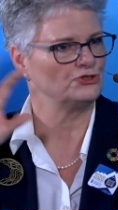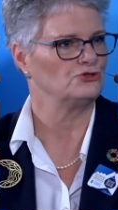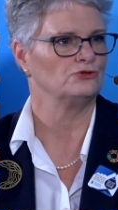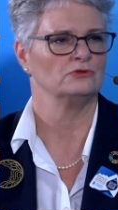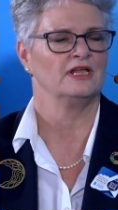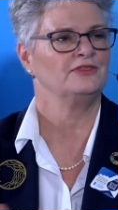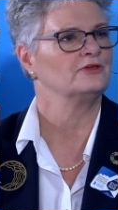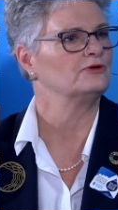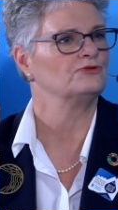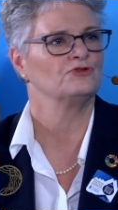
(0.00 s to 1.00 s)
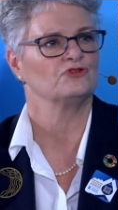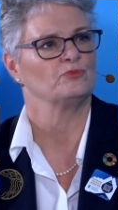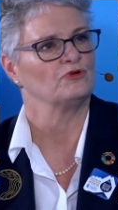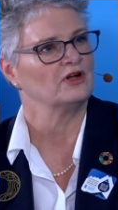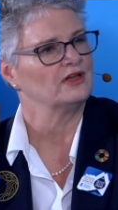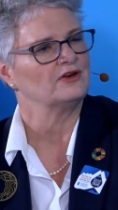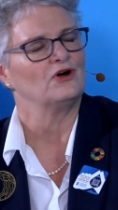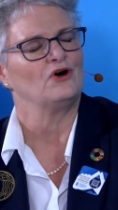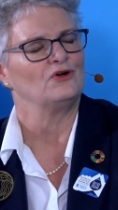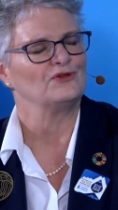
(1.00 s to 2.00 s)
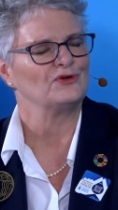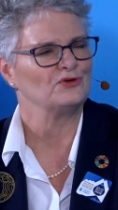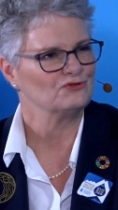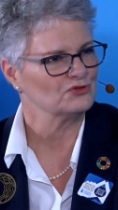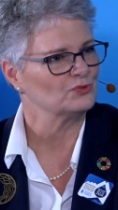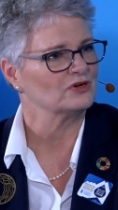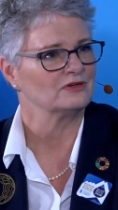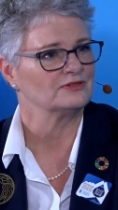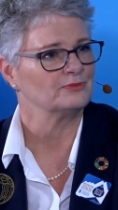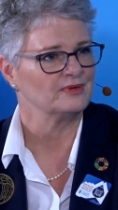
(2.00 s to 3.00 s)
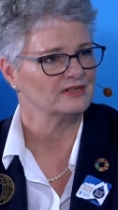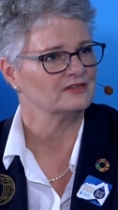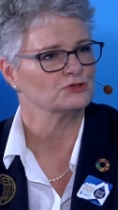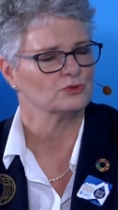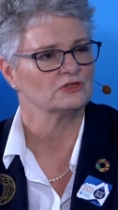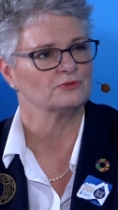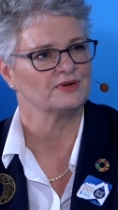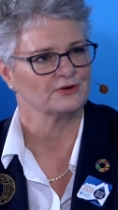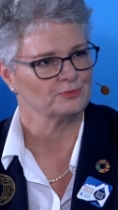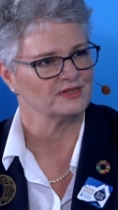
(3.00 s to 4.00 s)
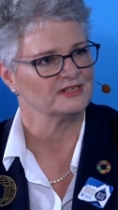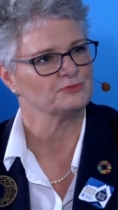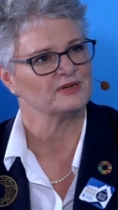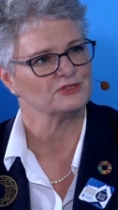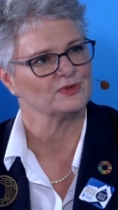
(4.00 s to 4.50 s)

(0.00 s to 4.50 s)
to let those spread all over the world to make this world a better place by